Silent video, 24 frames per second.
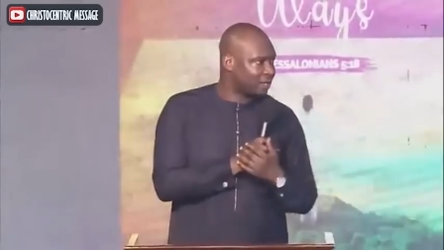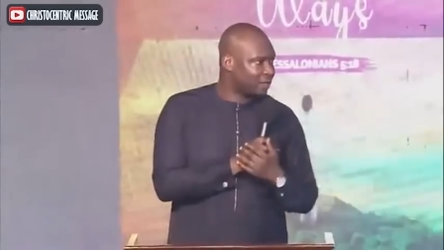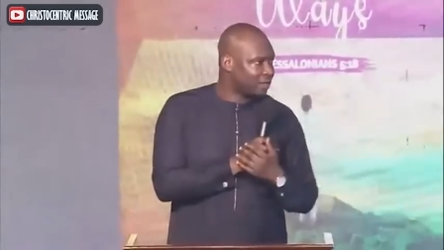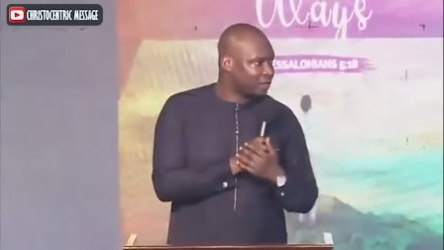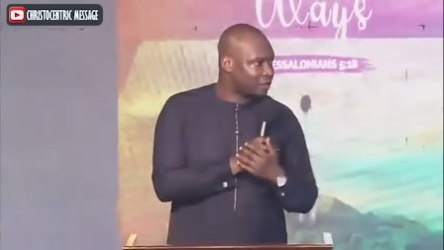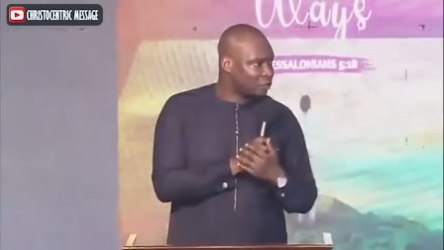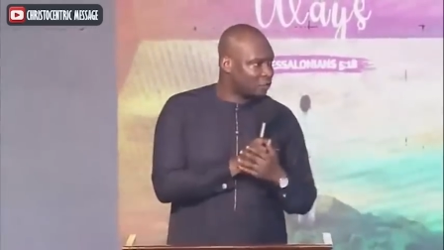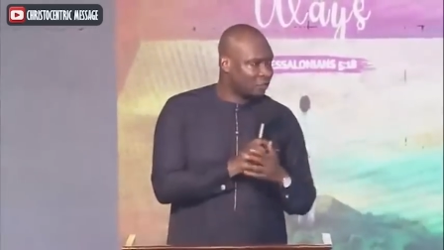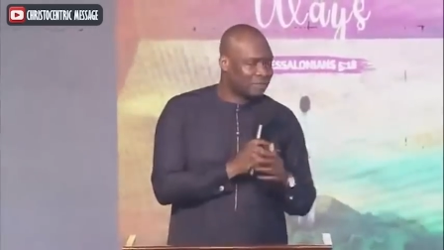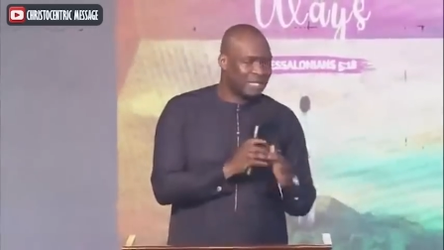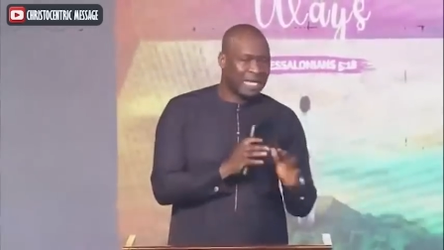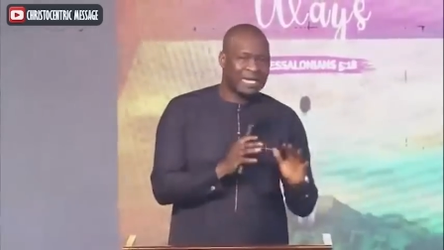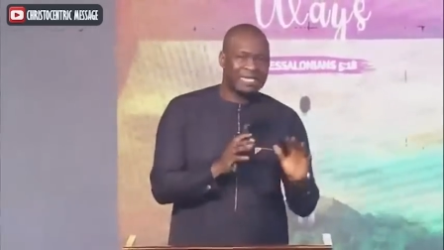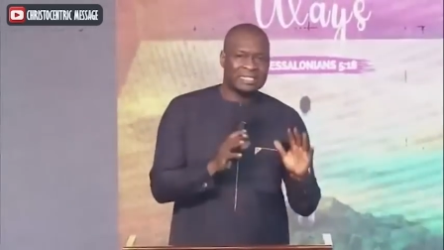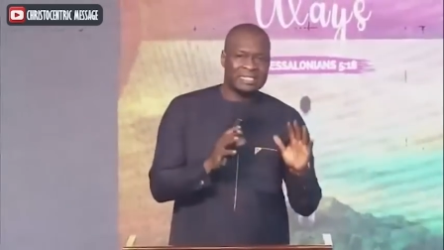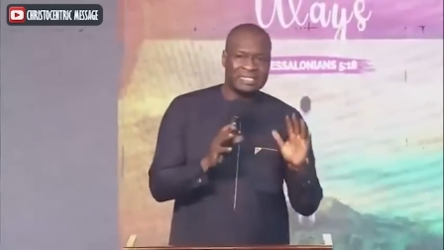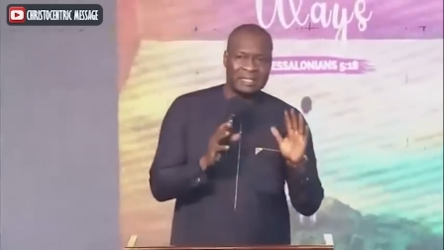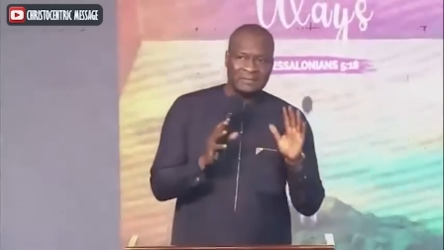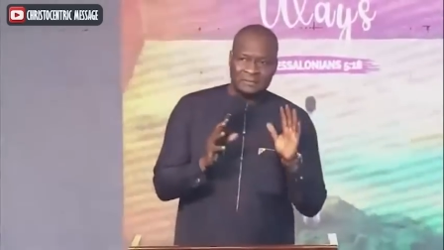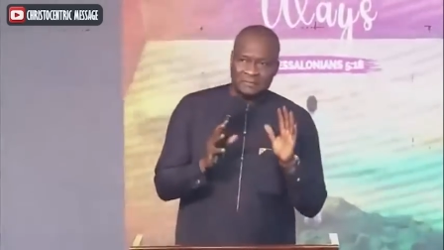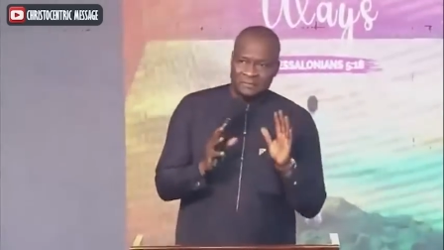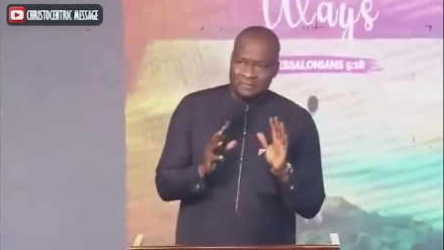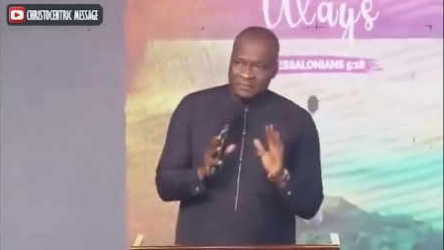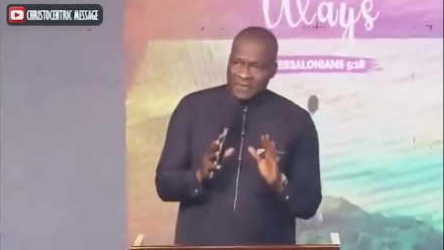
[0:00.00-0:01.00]
So that is
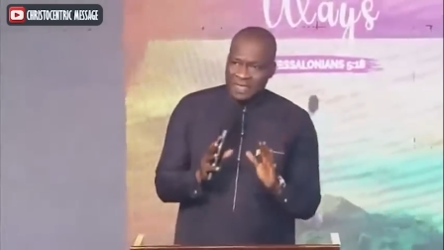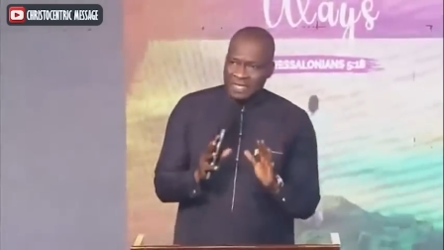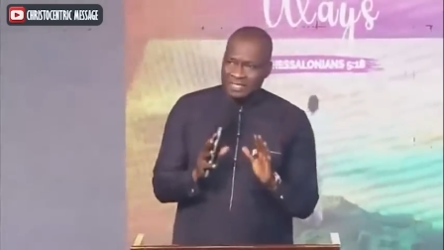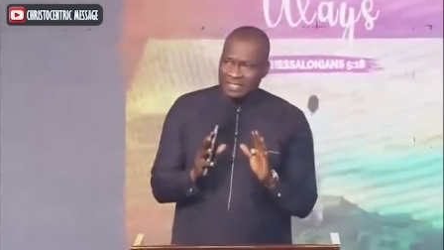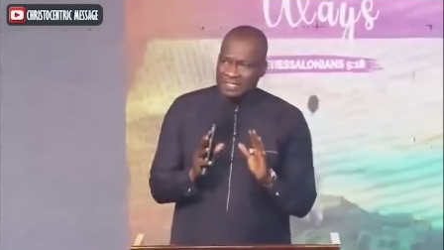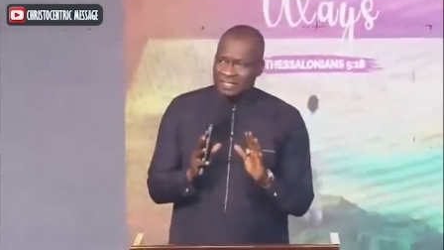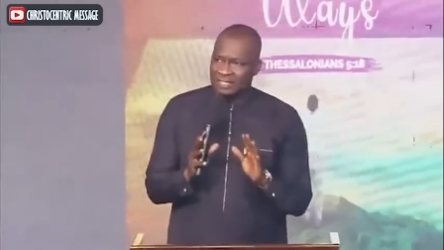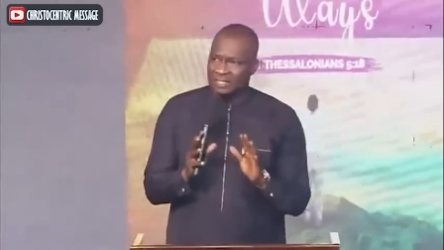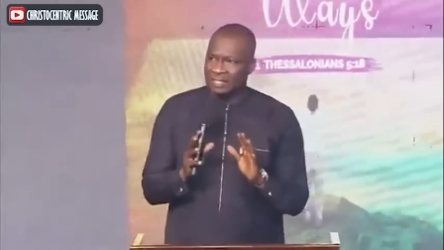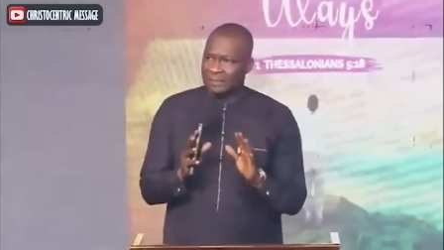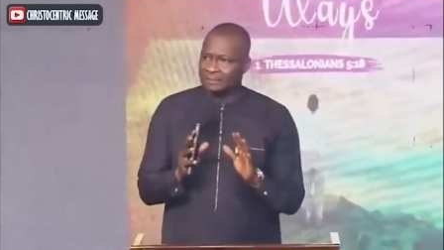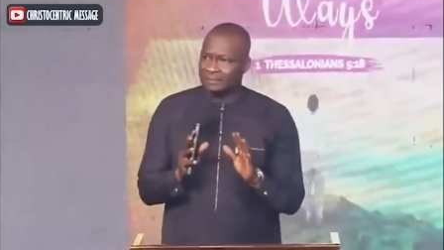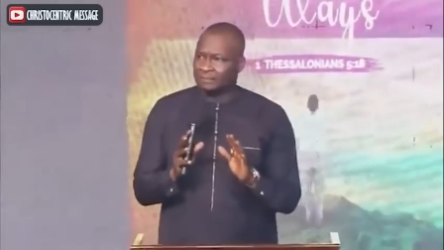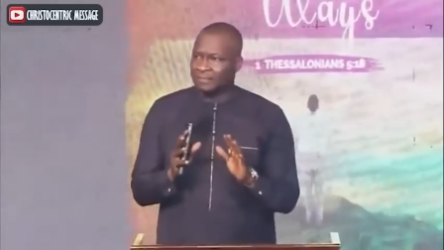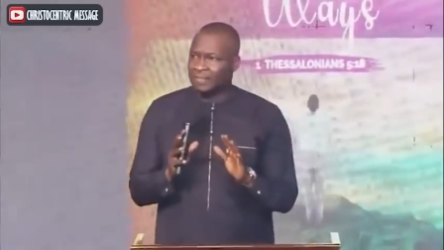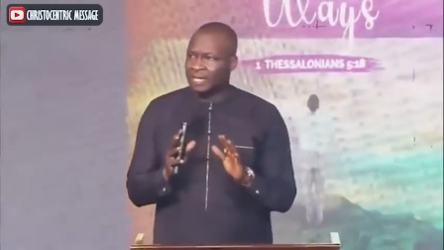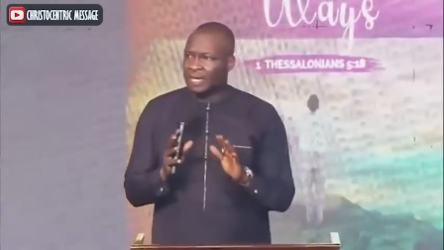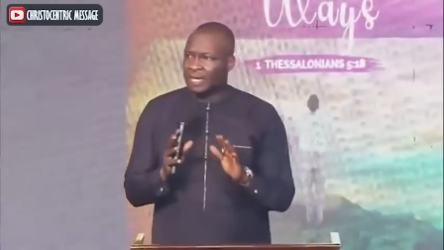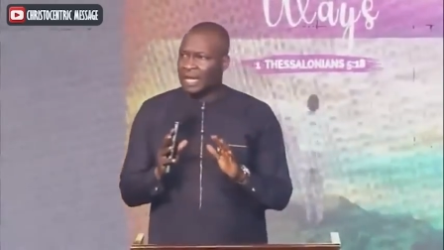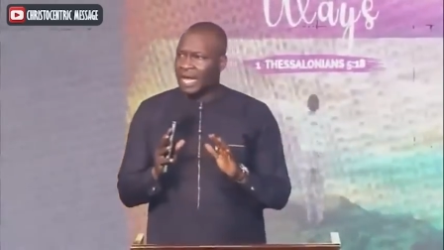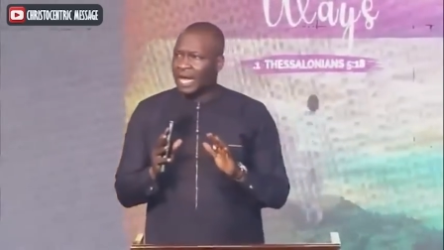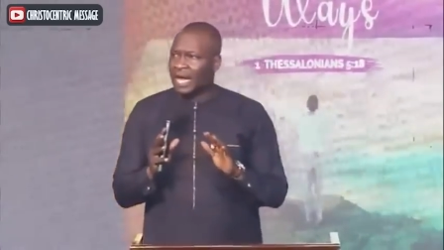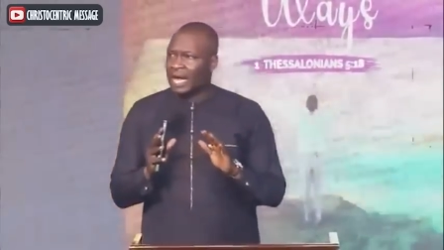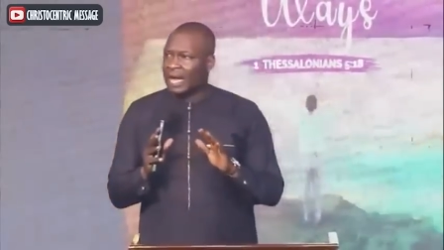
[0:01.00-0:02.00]
the first
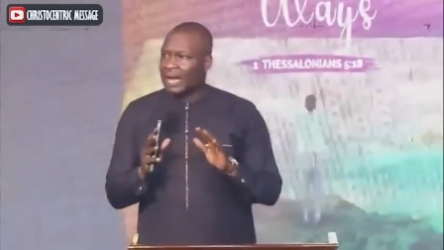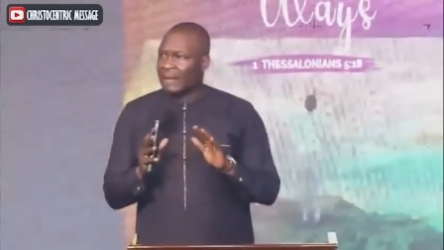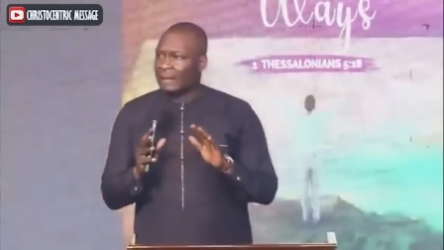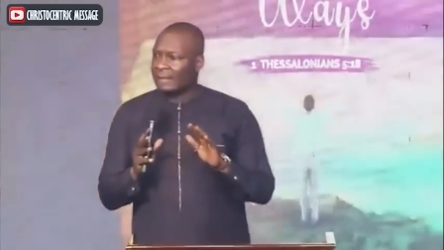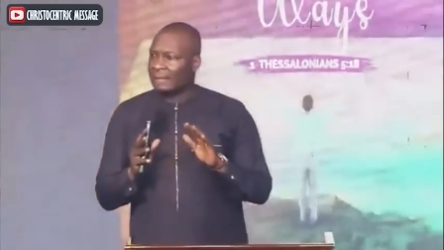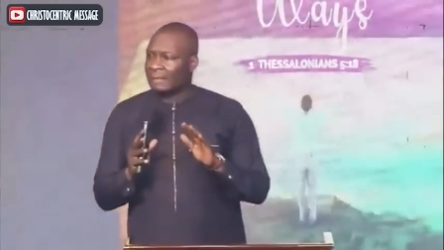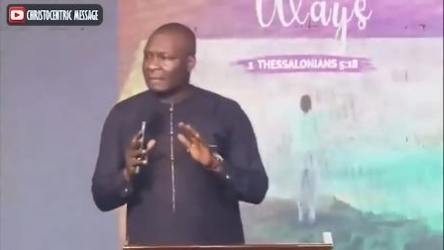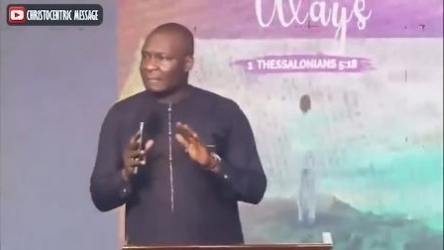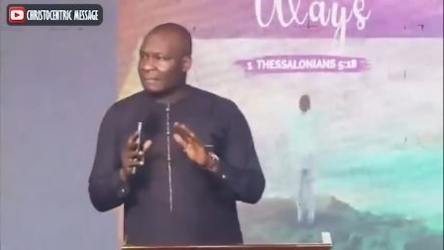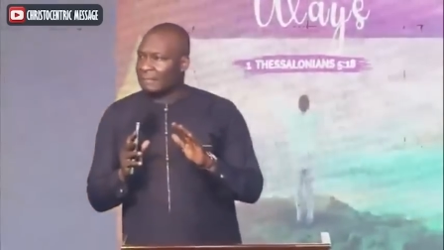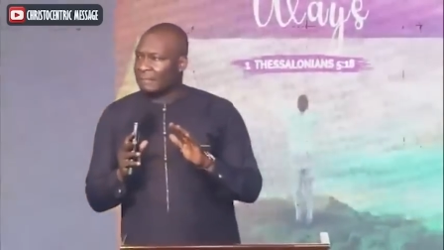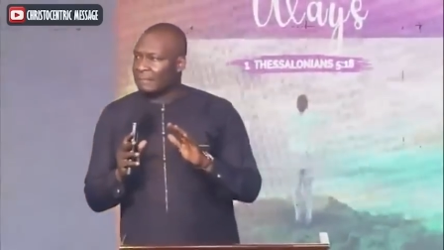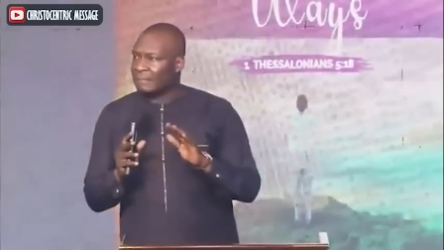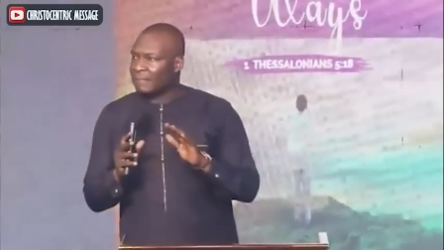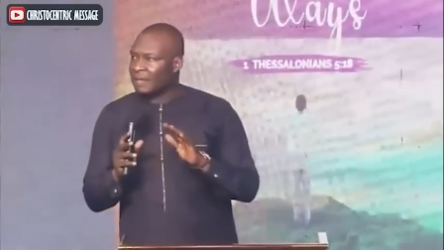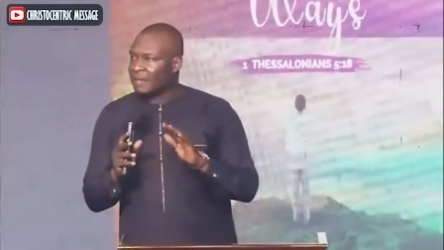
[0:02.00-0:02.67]
um,